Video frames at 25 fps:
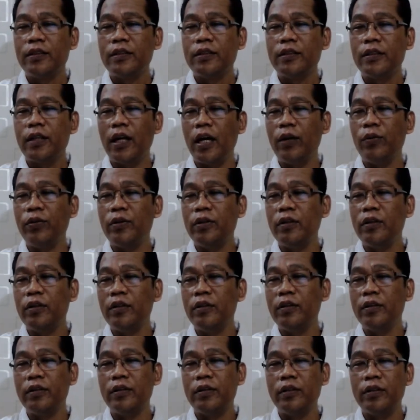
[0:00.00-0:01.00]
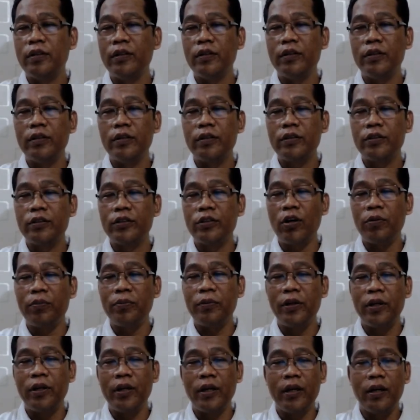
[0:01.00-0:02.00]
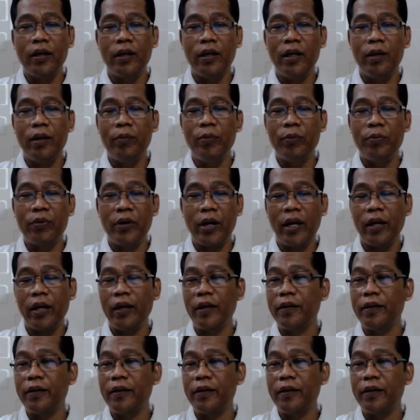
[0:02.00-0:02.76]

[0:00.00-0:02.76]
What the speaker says: I will stop here. Let me pray.